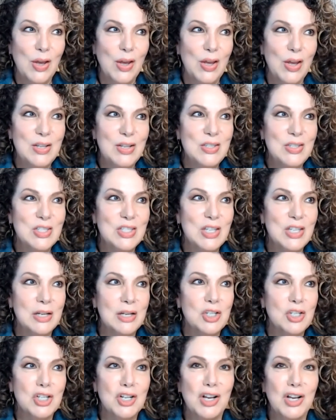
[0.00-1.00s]
in
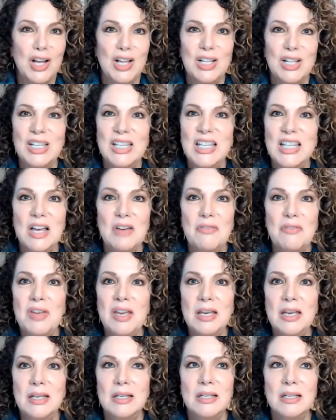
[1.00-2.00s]
such a
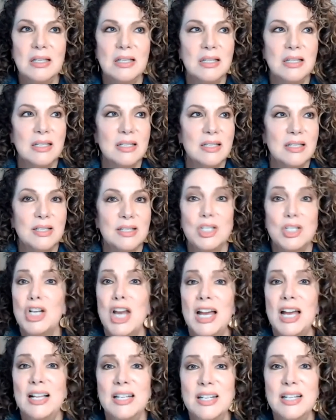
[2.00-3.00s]
loving,
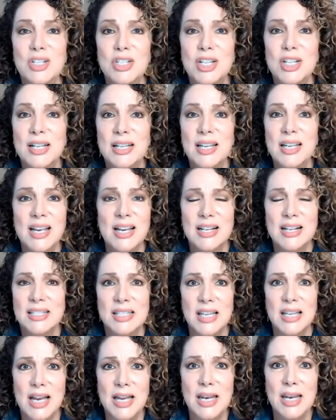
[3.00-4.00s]
challenging,
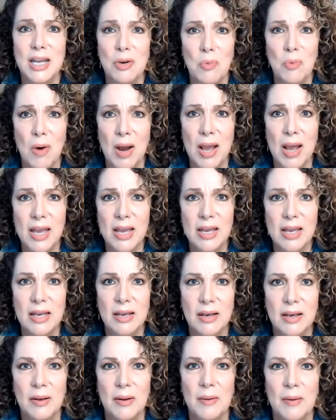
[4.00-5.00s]
exciting way
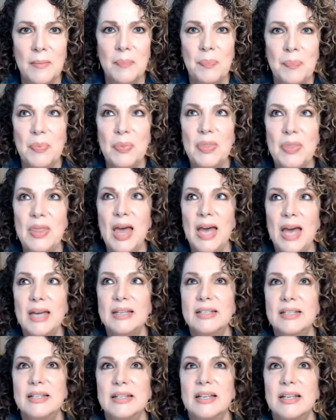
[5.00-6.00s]

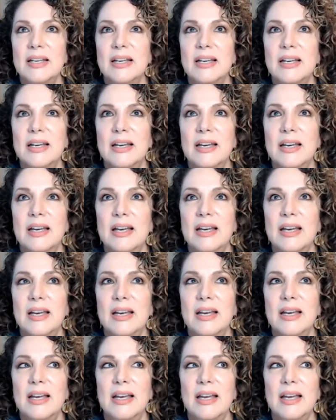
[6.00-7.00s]
that
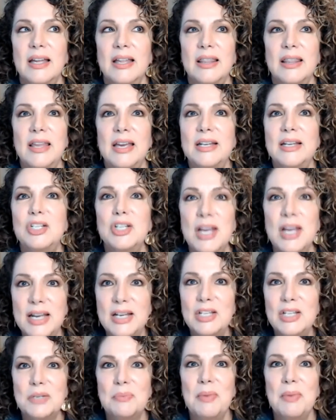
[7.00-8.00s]
they
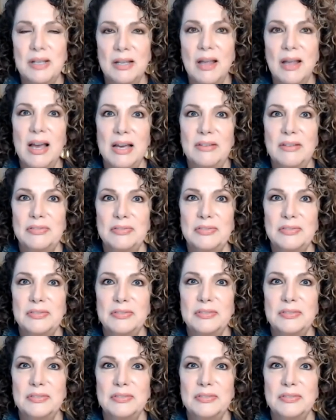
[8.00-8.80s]
changed my life.